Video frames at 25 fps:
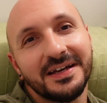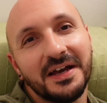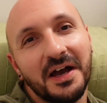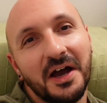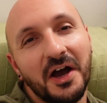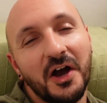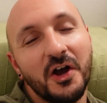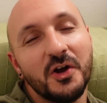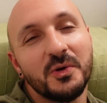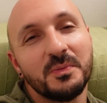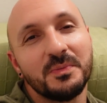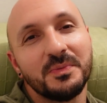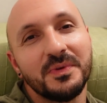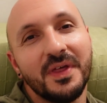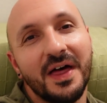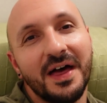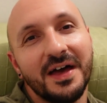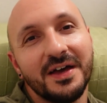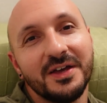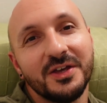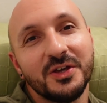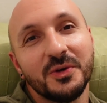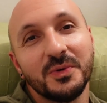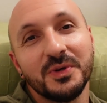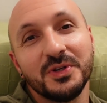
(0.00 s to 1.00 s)
I hope
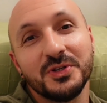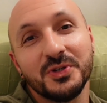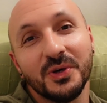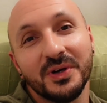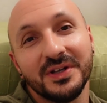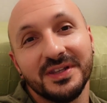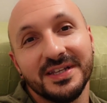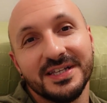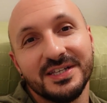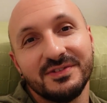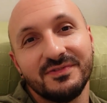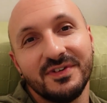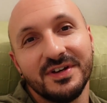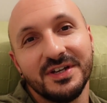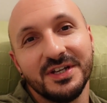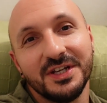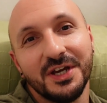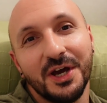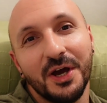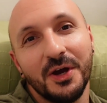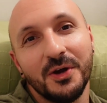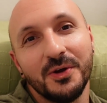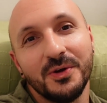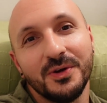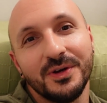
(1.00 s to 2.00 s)
that you enjoyed this
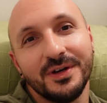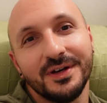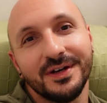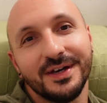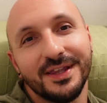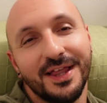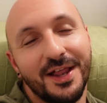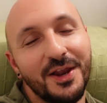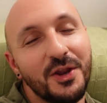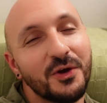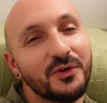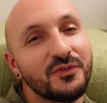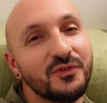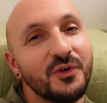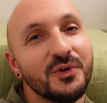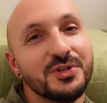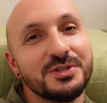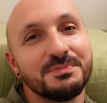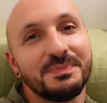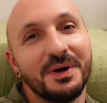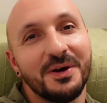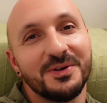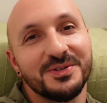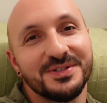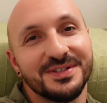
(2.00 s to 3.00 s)
video and I look forward to
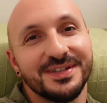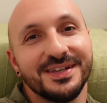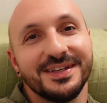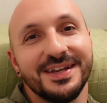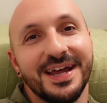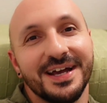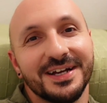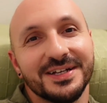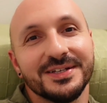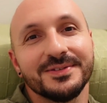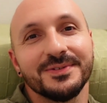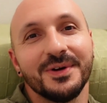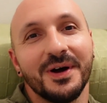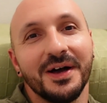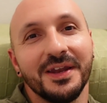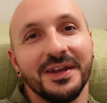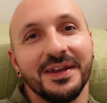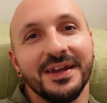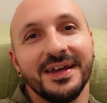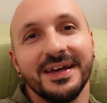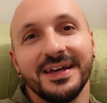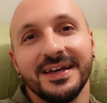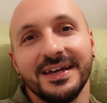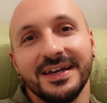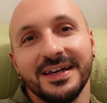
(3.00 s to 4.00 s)
posting the next one.
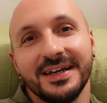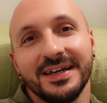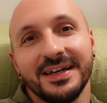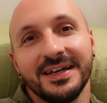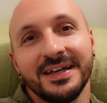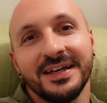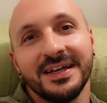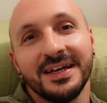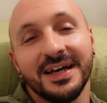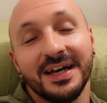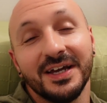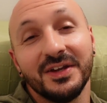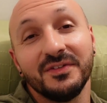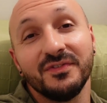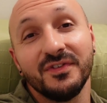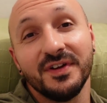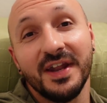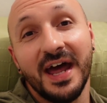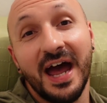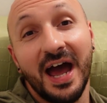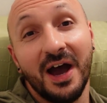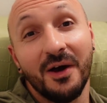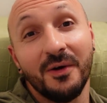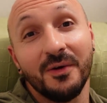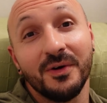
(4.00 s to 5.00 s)
And for
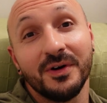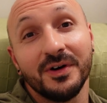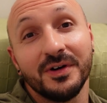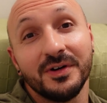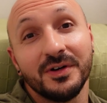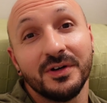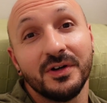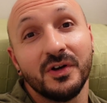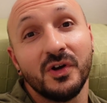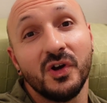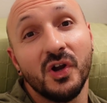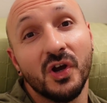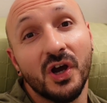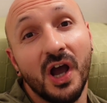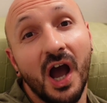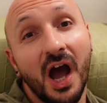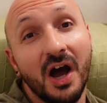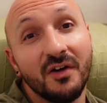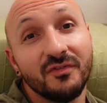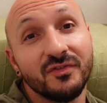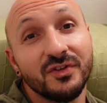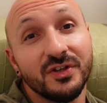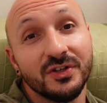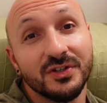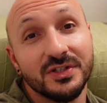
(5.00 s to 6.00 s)
now, look
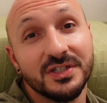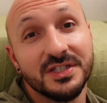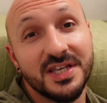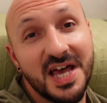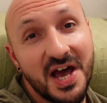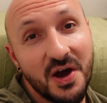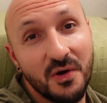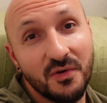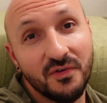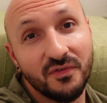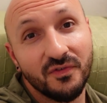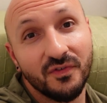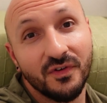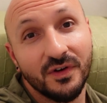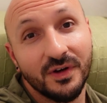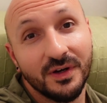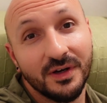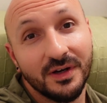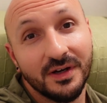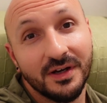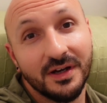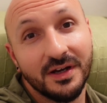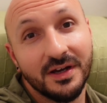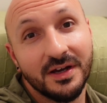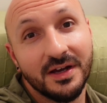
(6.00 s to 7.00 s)
after yourself
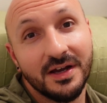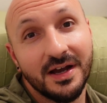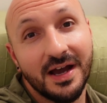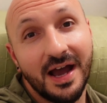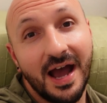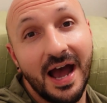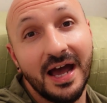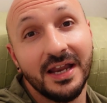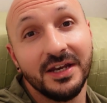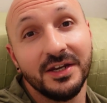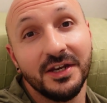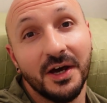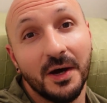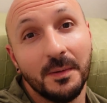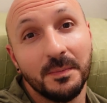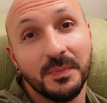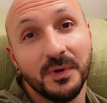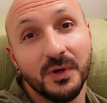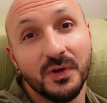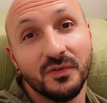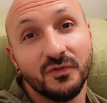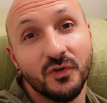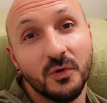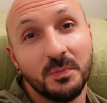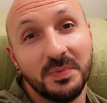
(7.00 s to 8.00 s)
and our
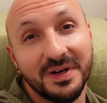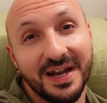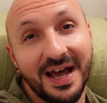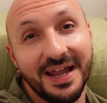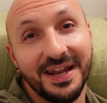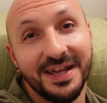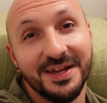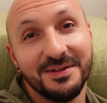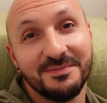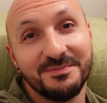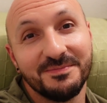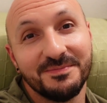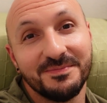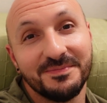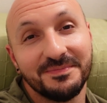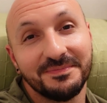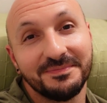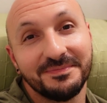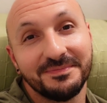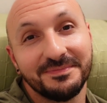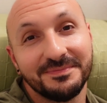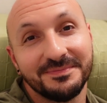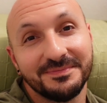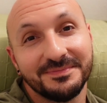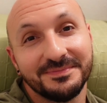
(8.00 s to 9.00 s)
beautiful planet.
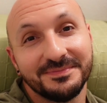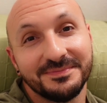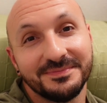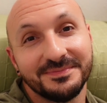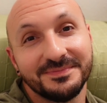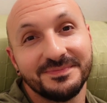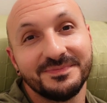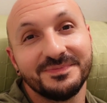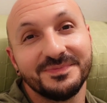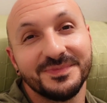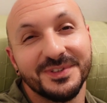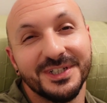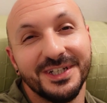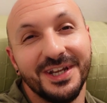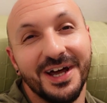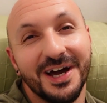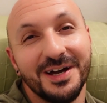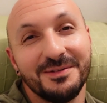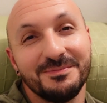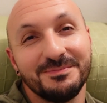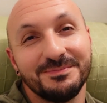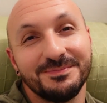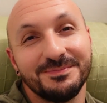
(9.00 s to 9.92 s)
Good night.